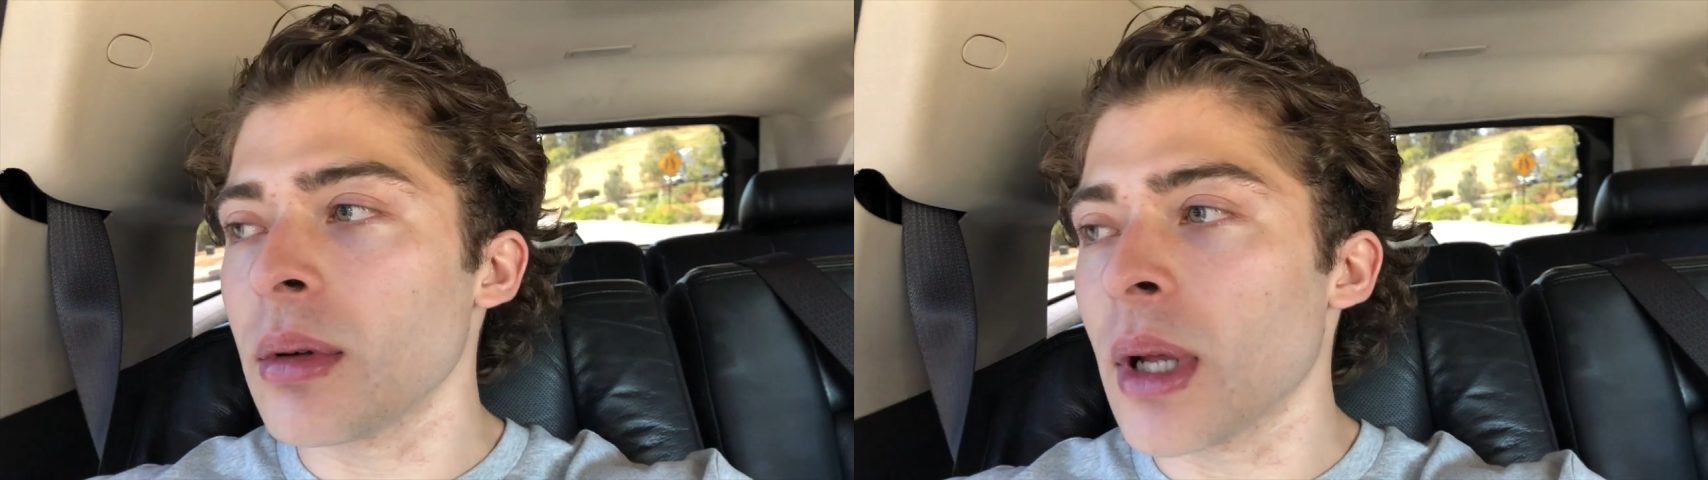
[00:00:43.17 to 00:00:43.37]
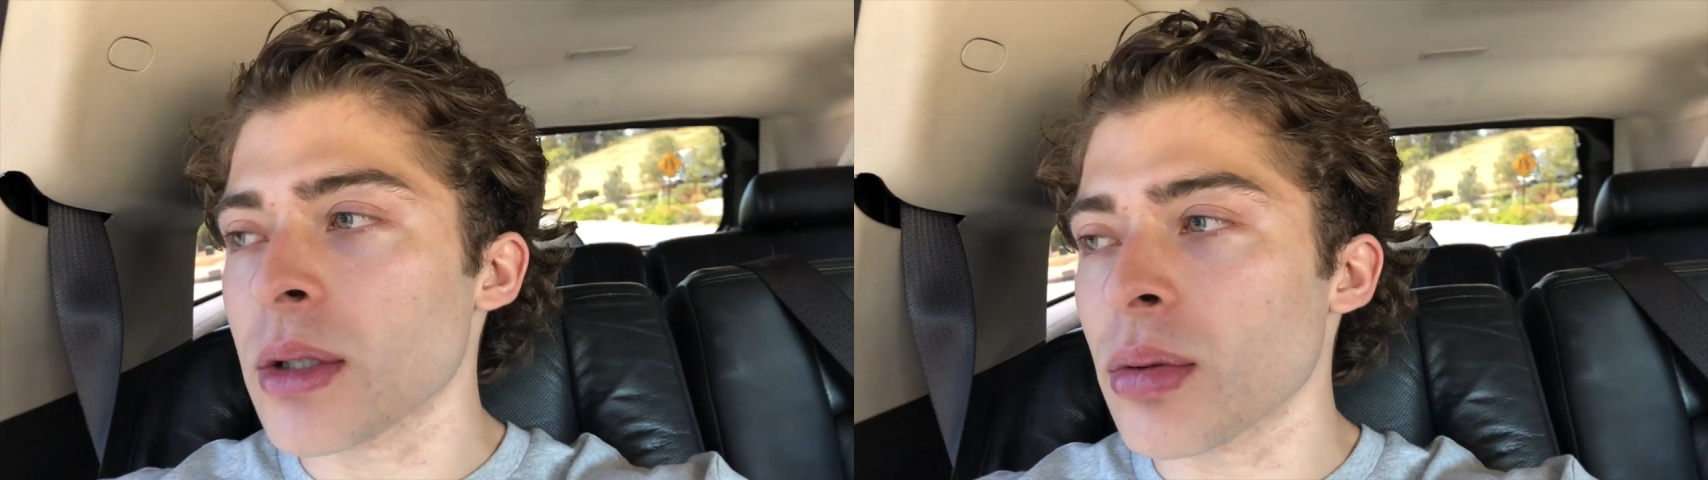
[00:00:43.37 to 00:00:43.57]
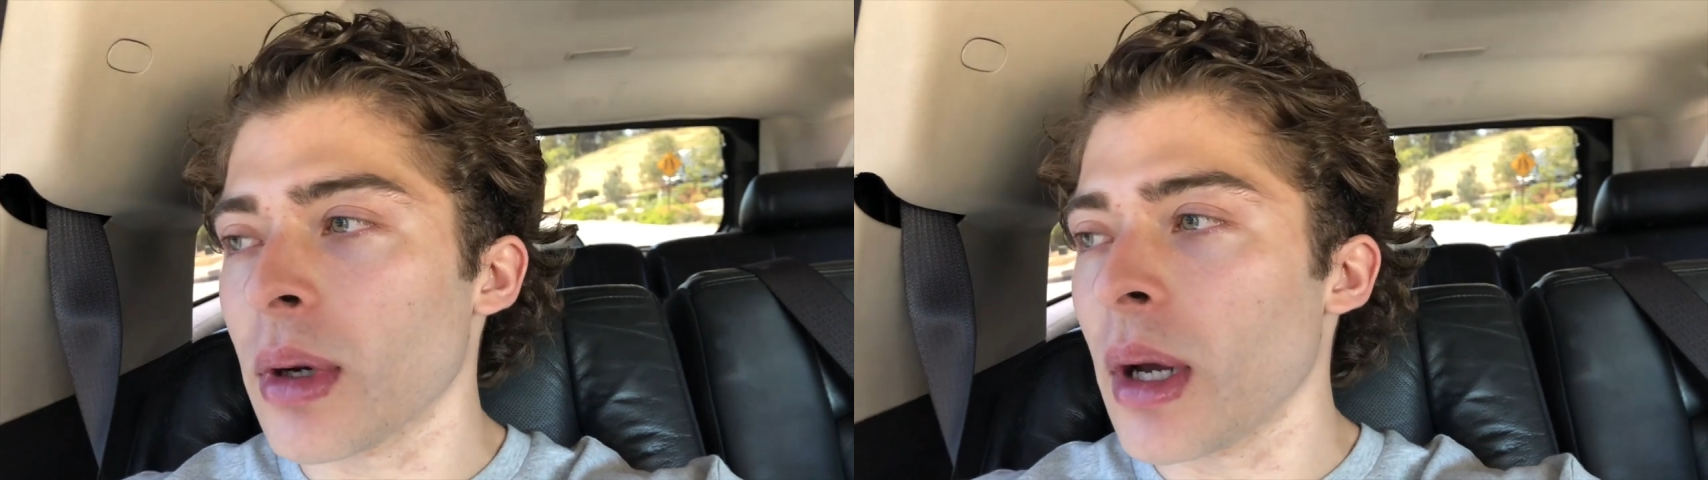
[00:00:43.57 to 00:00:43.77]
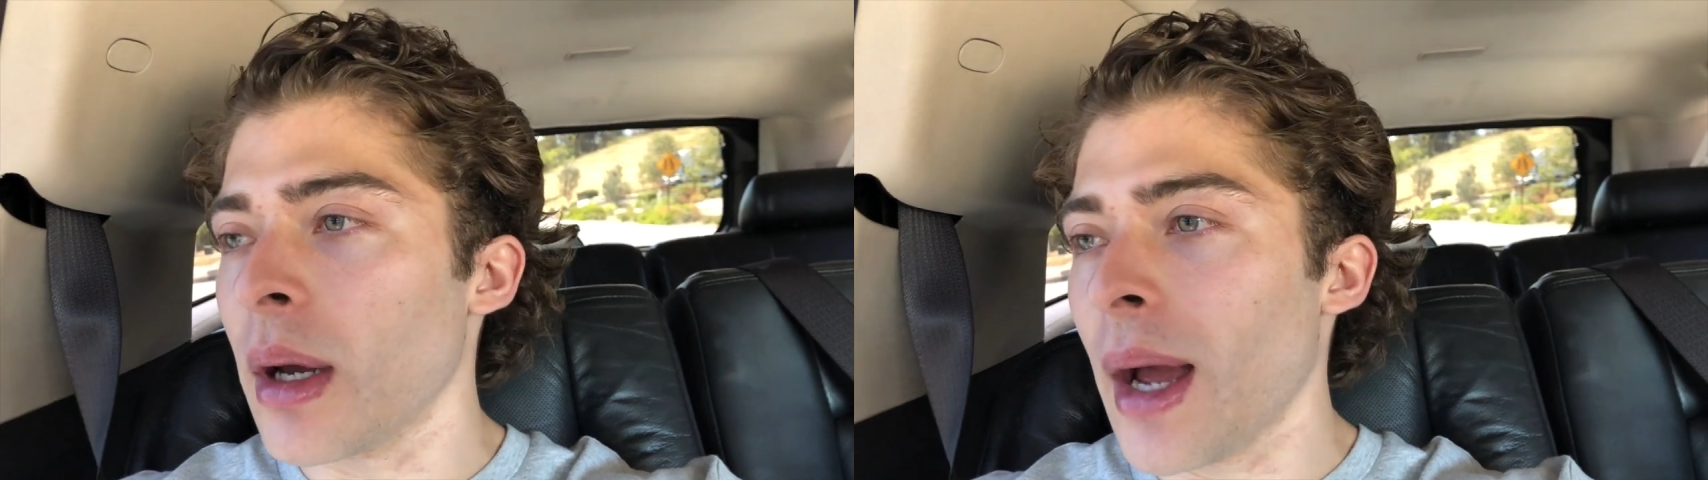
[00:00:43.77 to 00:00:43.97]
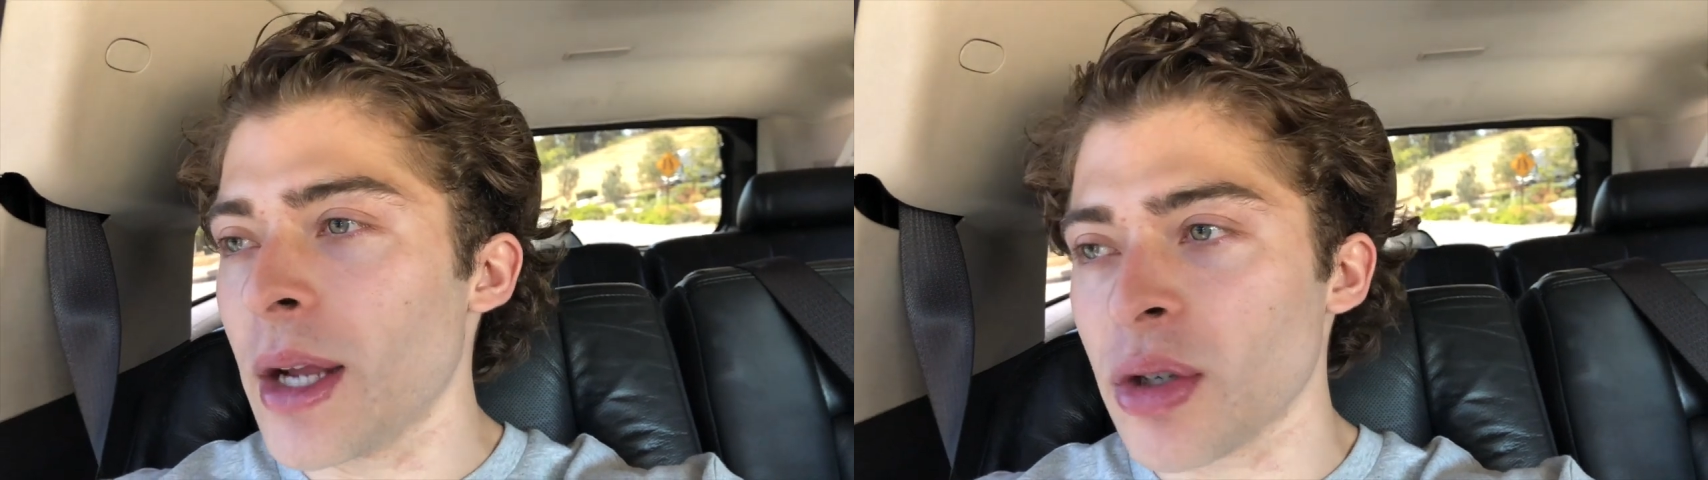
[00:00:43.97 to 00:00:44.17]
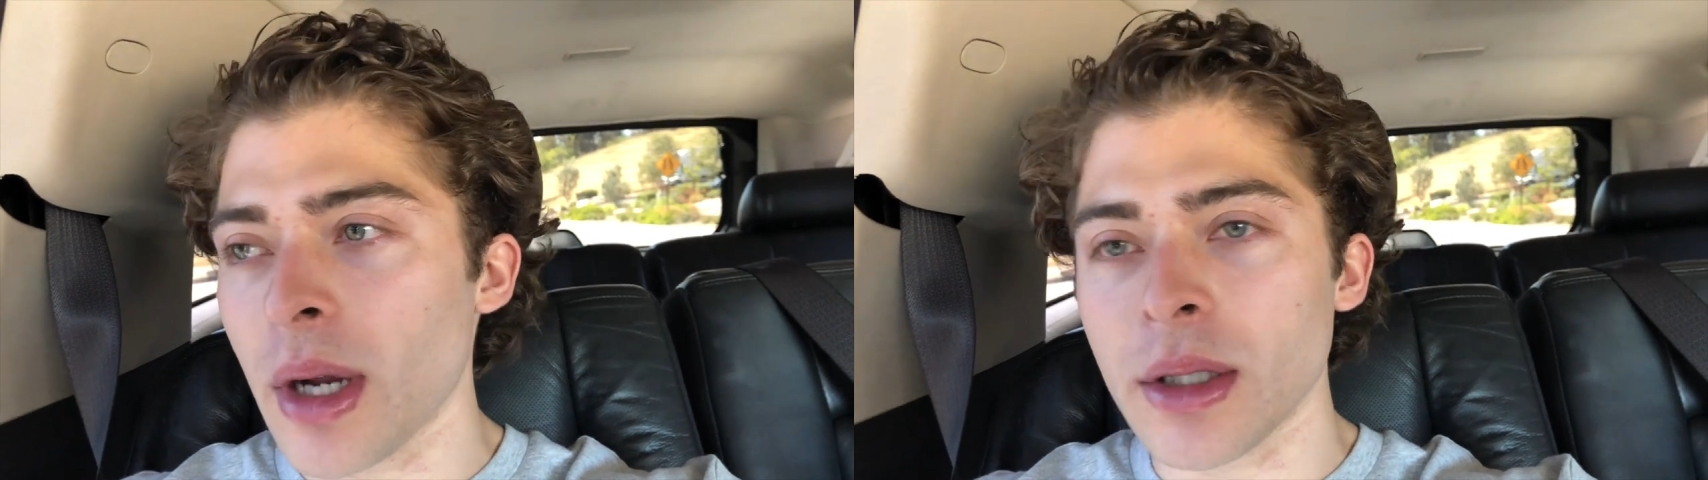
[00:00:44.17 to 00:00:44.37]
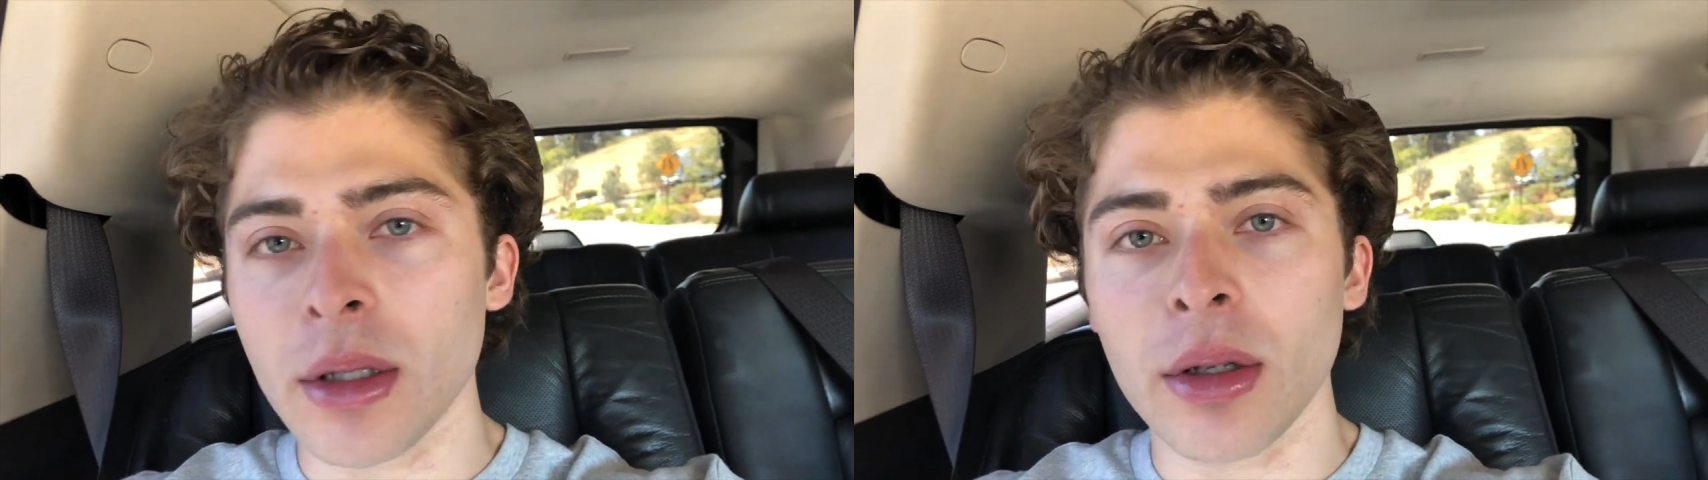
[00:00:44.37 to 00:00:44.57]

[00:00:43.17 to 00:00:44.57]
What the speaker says: that's what I tried to